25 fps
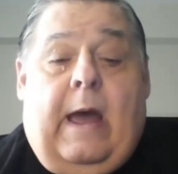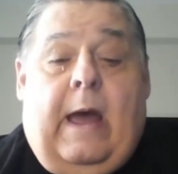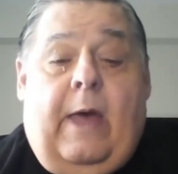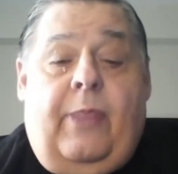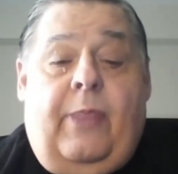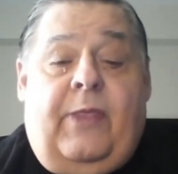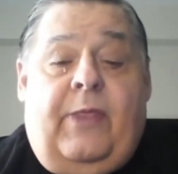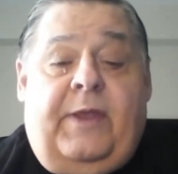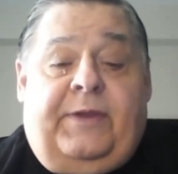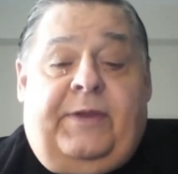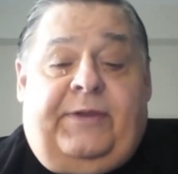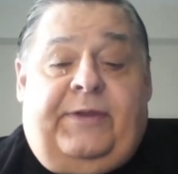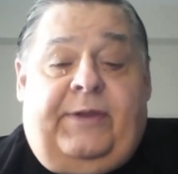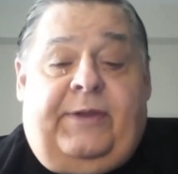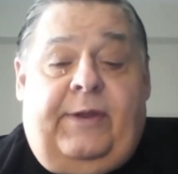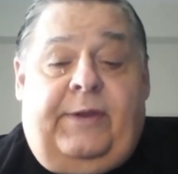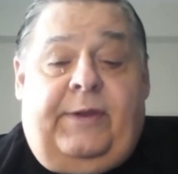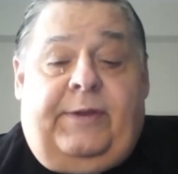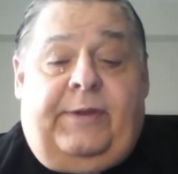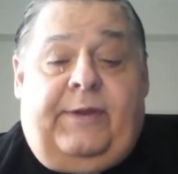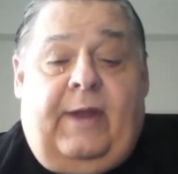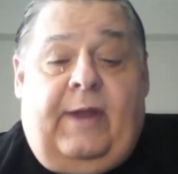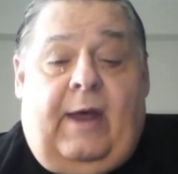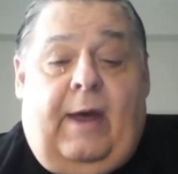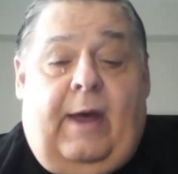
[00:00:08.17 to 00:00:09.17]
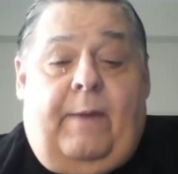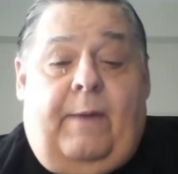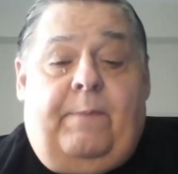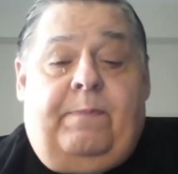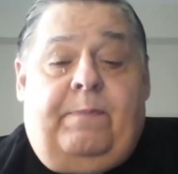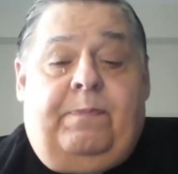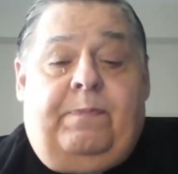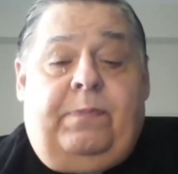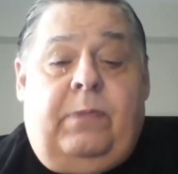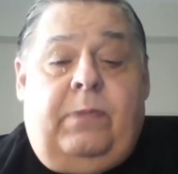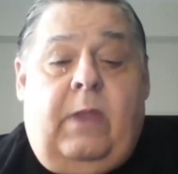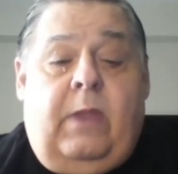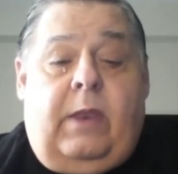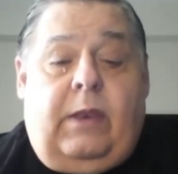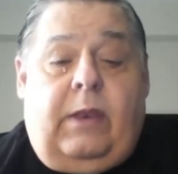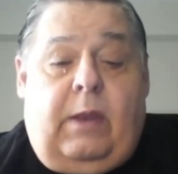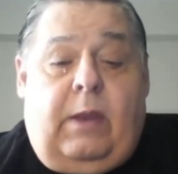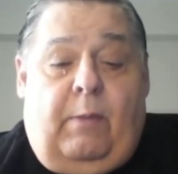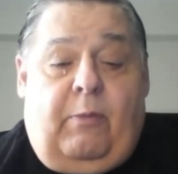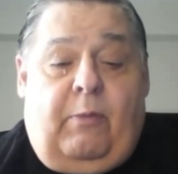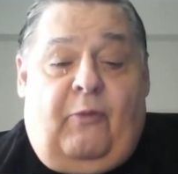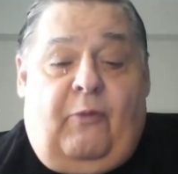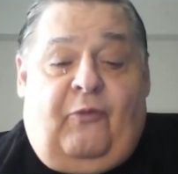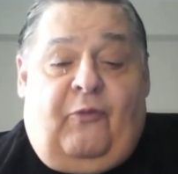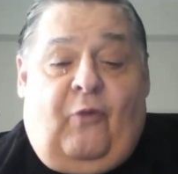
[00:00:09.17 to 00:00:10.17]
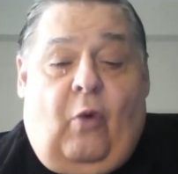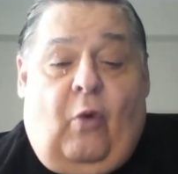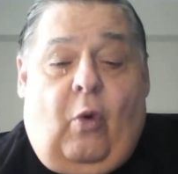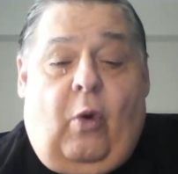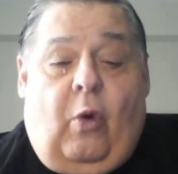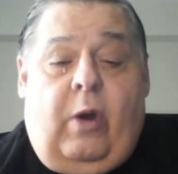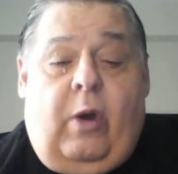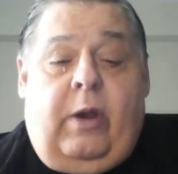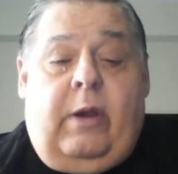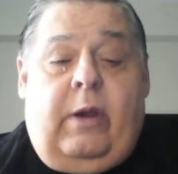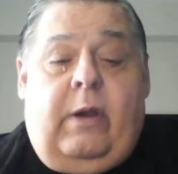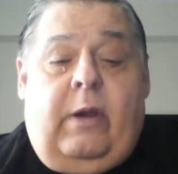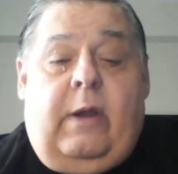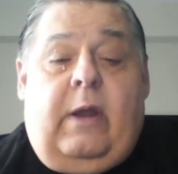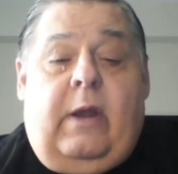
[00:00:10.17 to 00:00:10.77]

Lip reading: This is number 4.